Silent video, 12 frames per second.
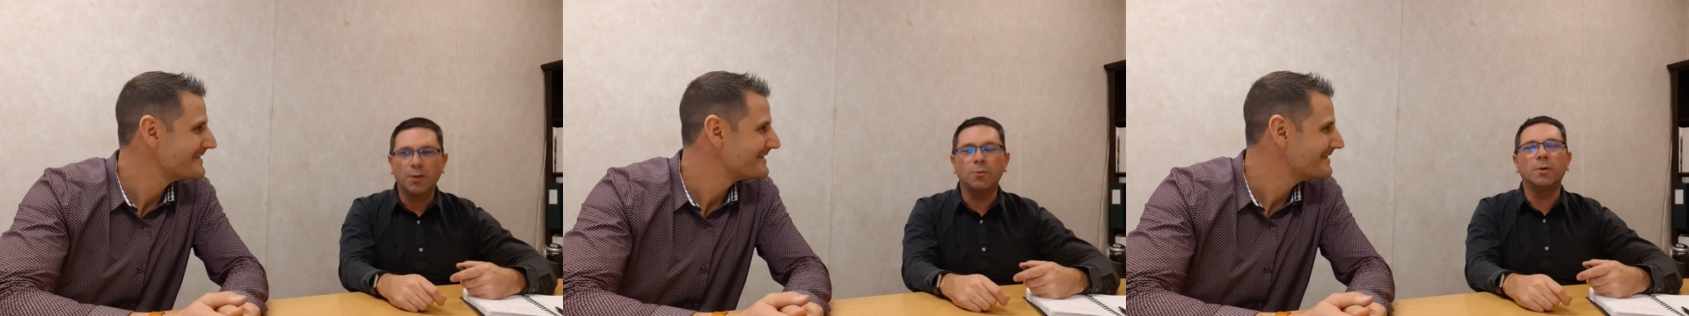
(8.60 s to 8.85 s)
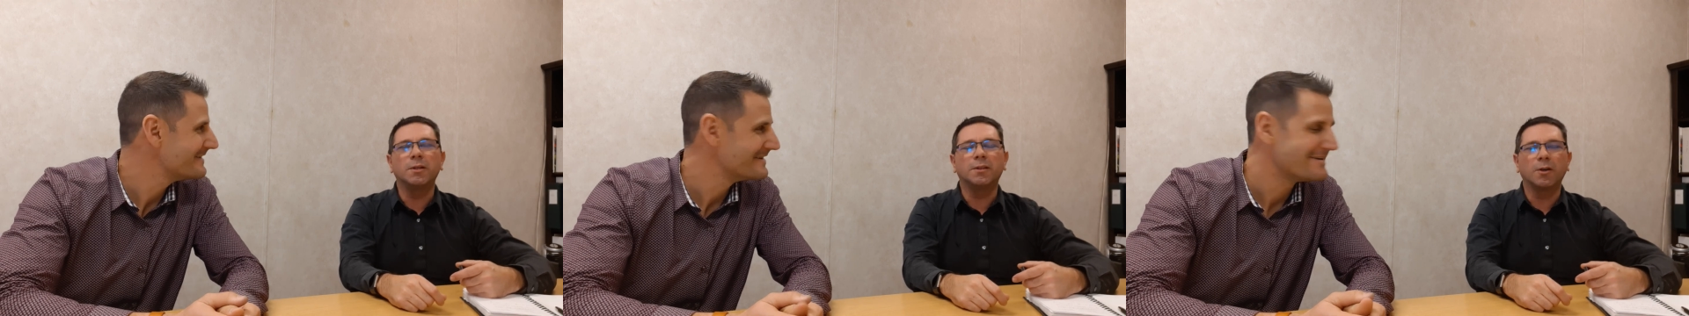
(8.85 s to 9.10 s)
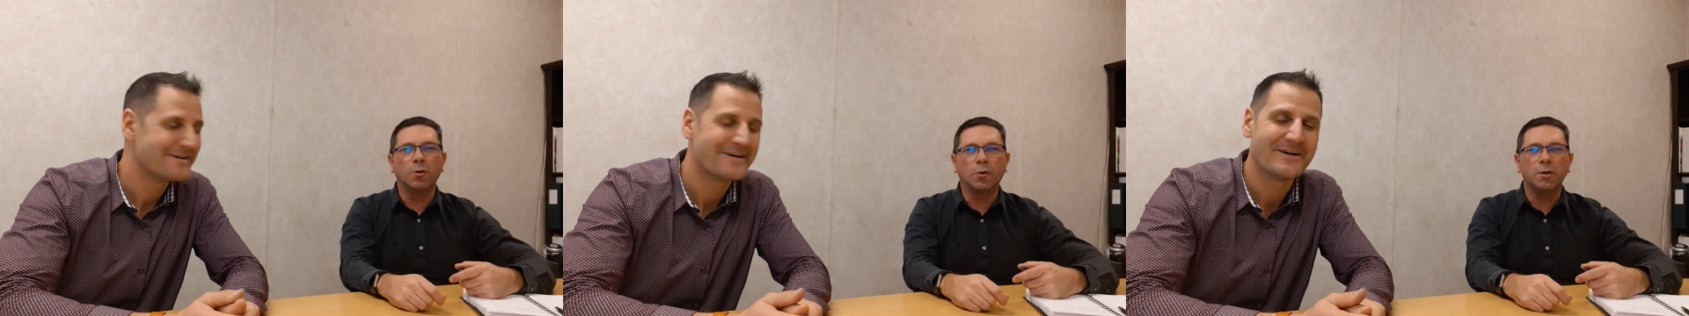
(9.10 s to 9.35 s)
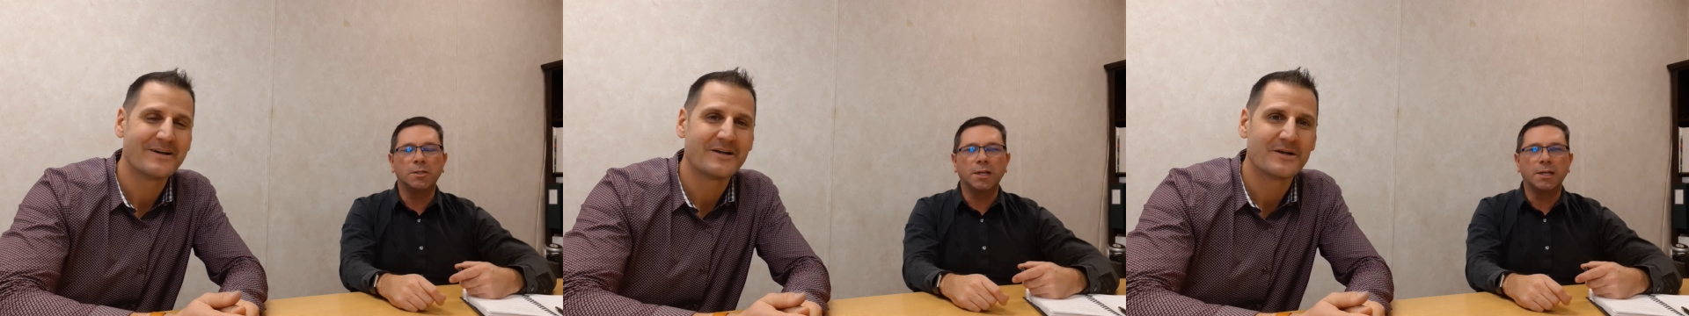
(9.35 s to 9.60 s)
Speaker 1: with
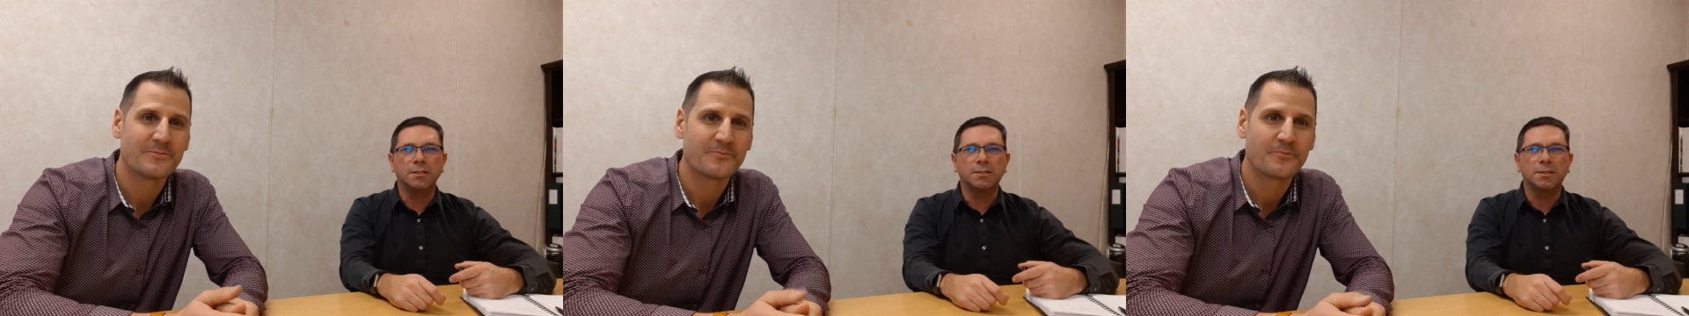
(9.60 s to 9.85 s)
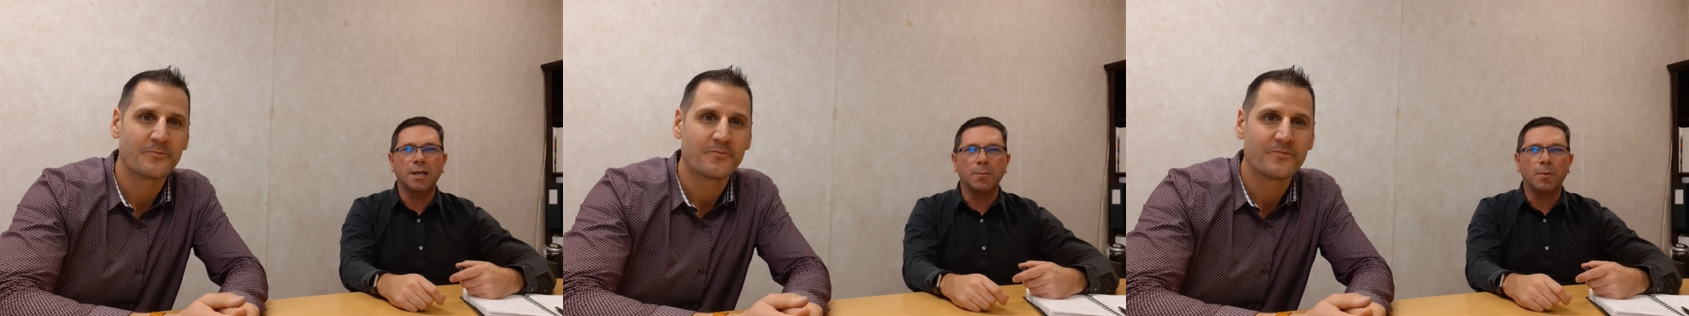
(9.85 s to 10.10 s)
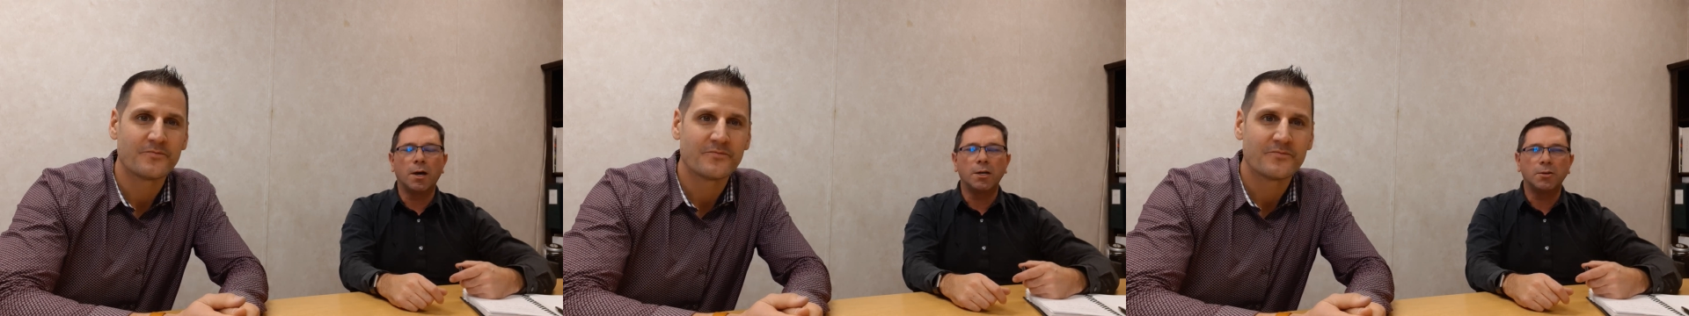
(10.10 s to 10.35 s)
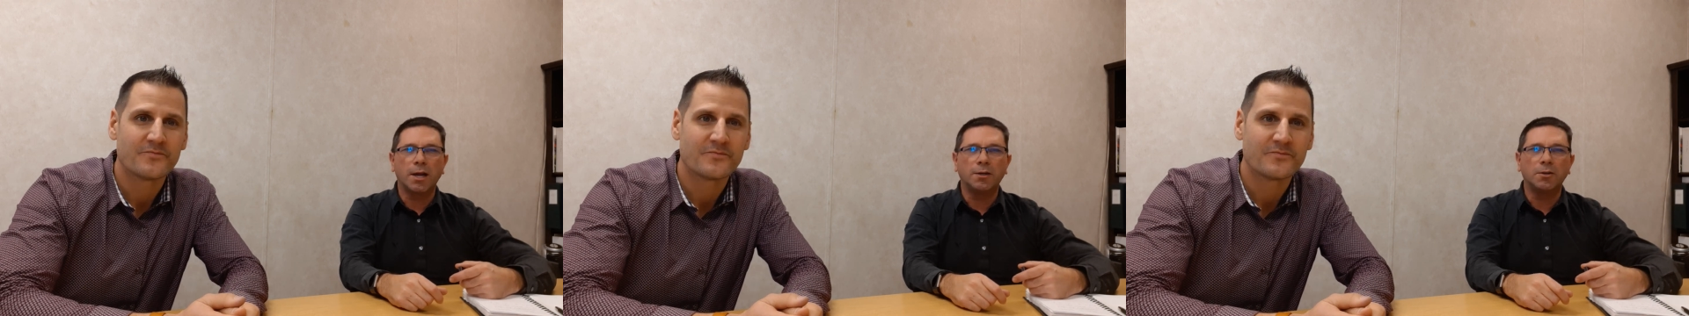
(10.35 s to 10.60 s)
Oakridge Landscape
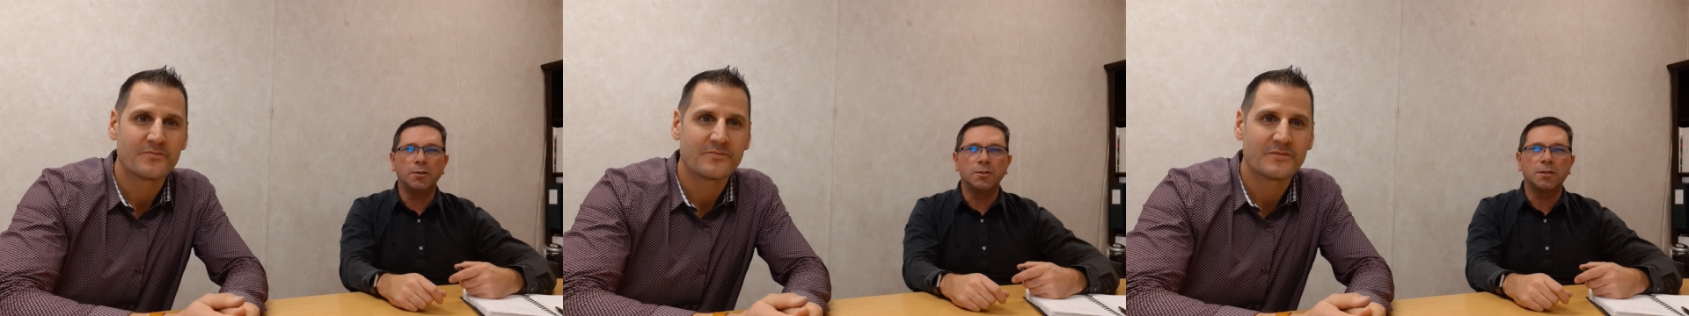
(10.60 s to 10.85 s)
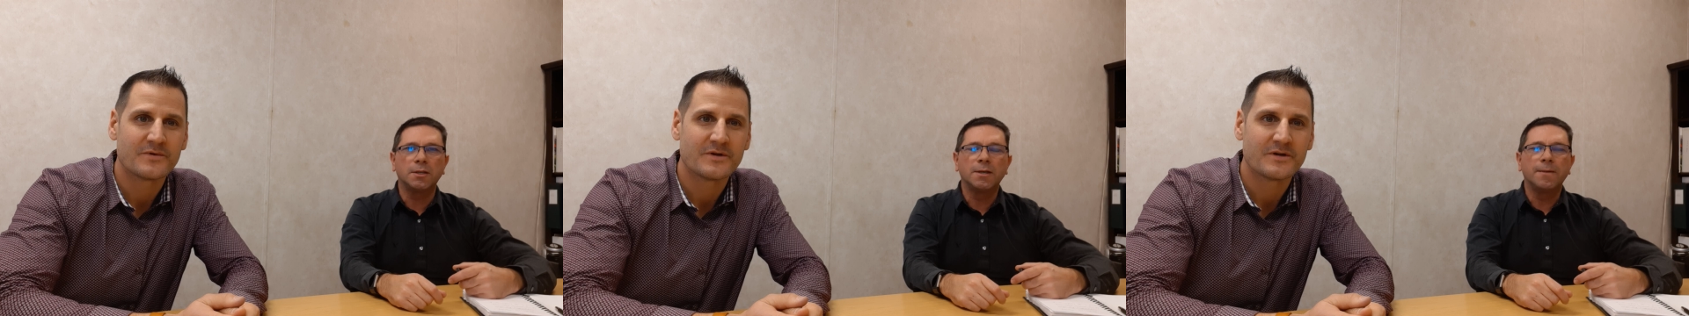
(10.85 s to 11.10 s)
Contractors.